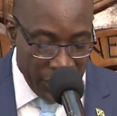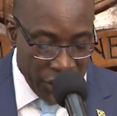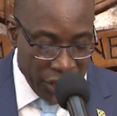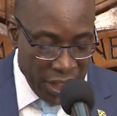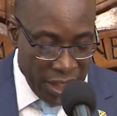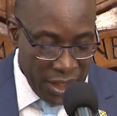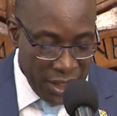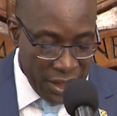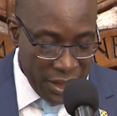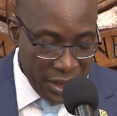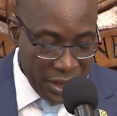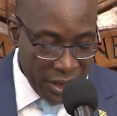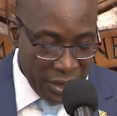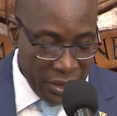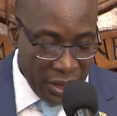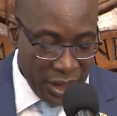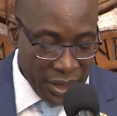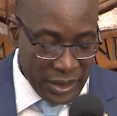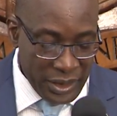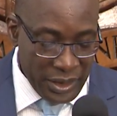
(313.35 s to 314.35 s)
chains
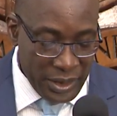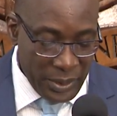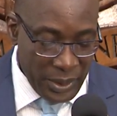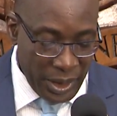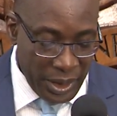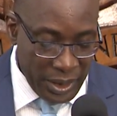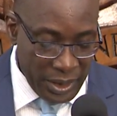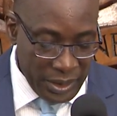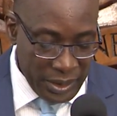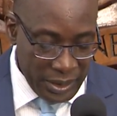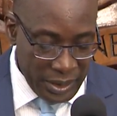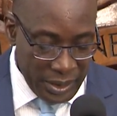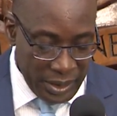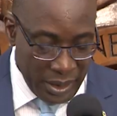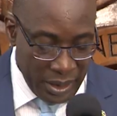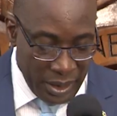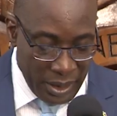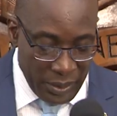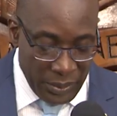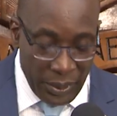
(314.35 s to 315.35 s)
across the world.
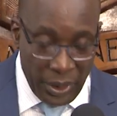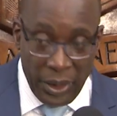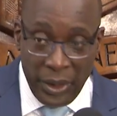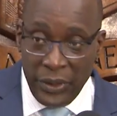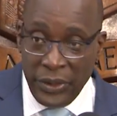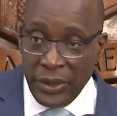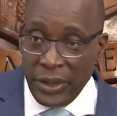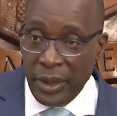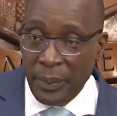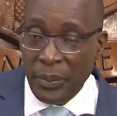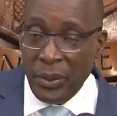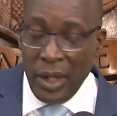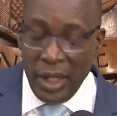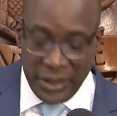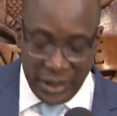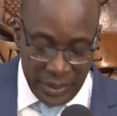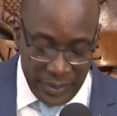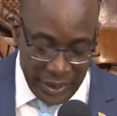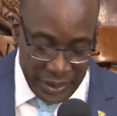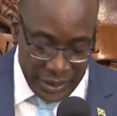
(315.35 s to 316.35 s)
worth
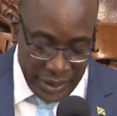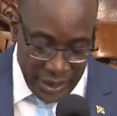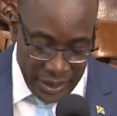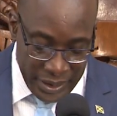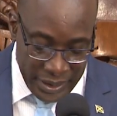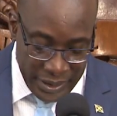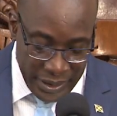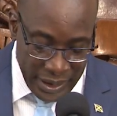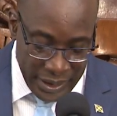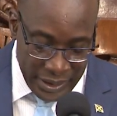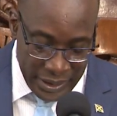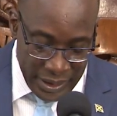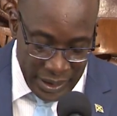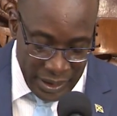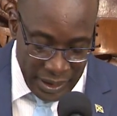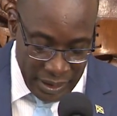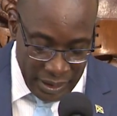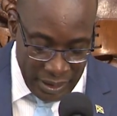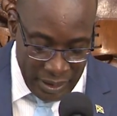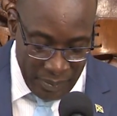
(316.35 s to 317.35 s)
approximately
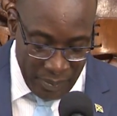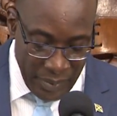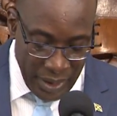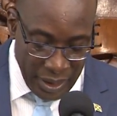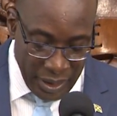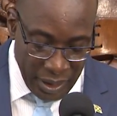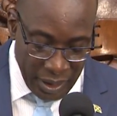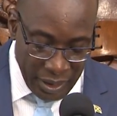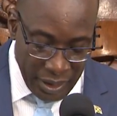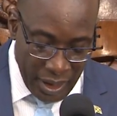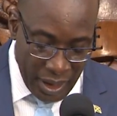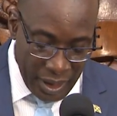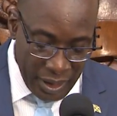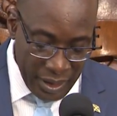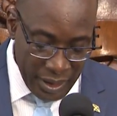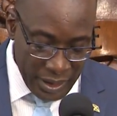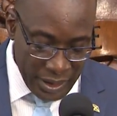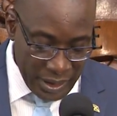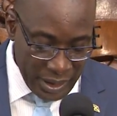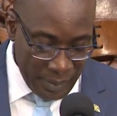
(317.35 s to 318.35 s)
$60 million
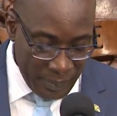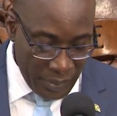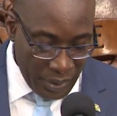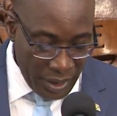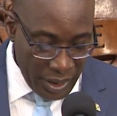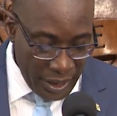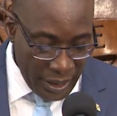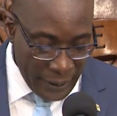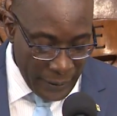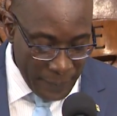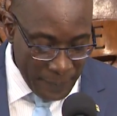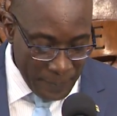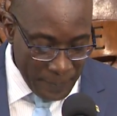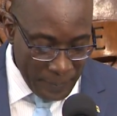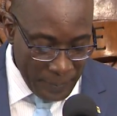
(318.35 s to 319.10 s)
per year.